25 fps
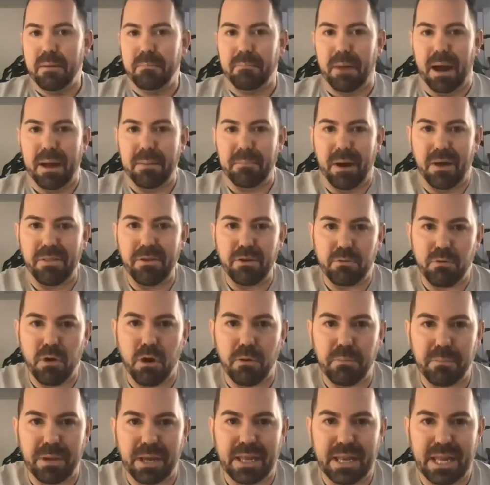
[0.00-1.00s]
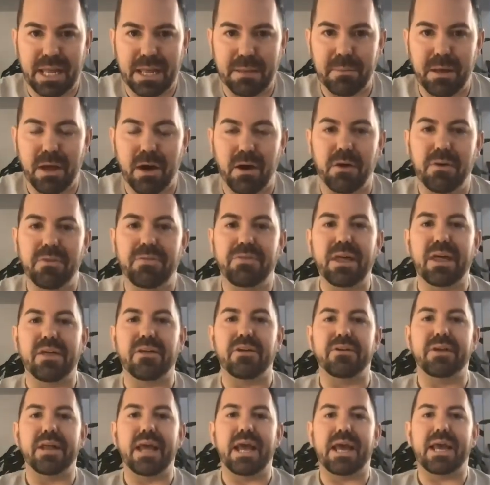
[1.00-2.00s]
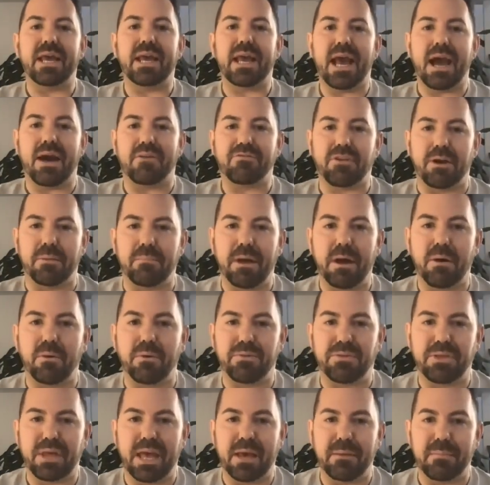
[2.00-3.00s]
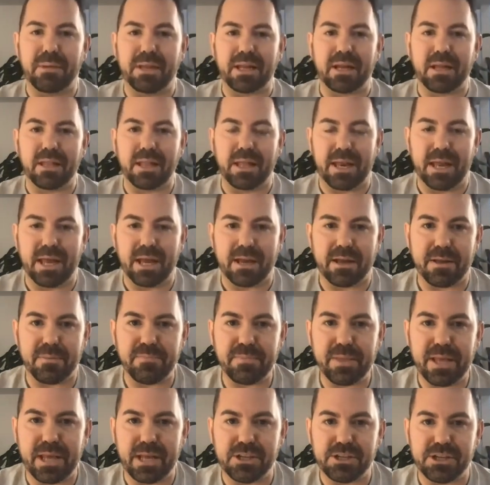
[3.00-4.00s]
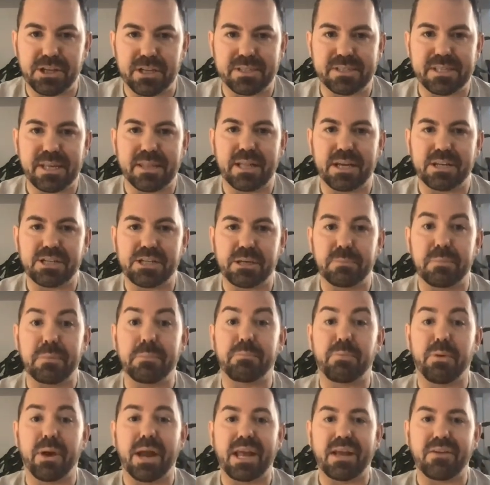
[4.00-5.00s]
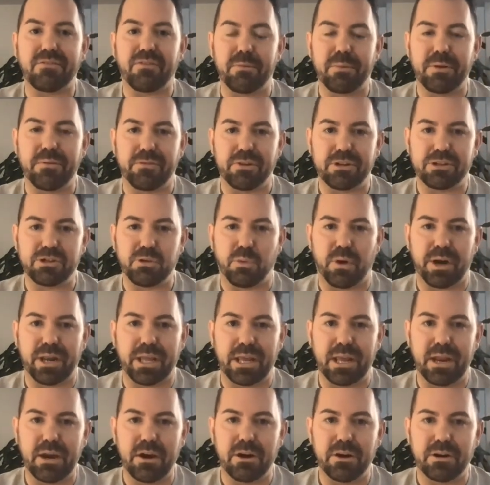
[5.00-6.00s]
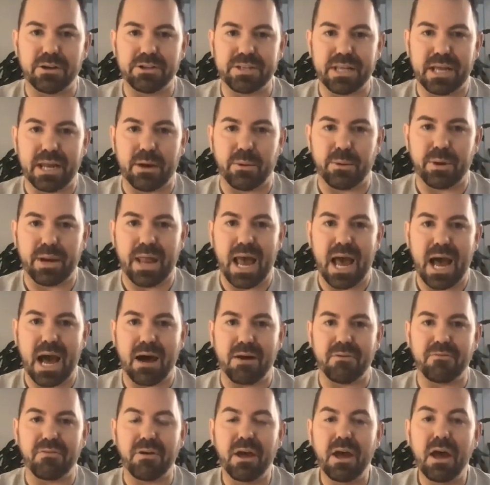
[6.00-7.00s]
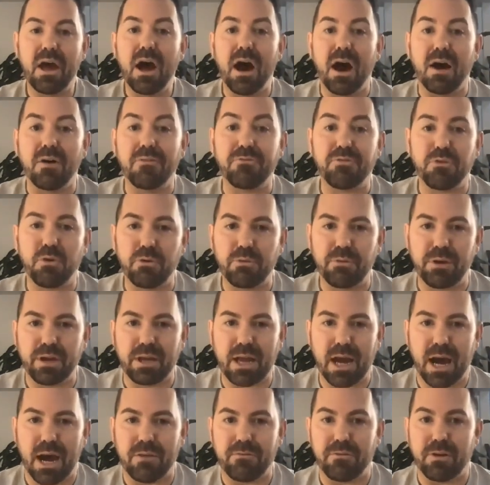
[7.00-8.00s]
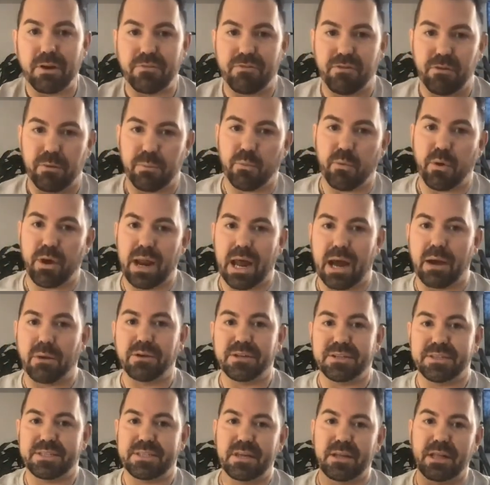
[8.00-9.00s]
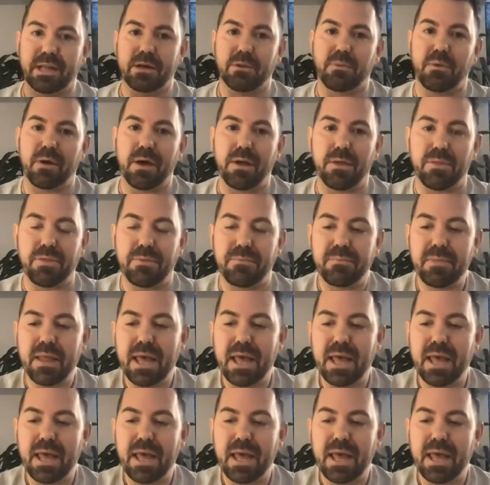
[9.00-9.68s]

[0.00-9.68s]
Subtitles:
My mother wrote me an email the other day after I met with the Amen Clinic, and she said that she'd been praying for me for 20 years that I would have a full recovery from what I was dealing with.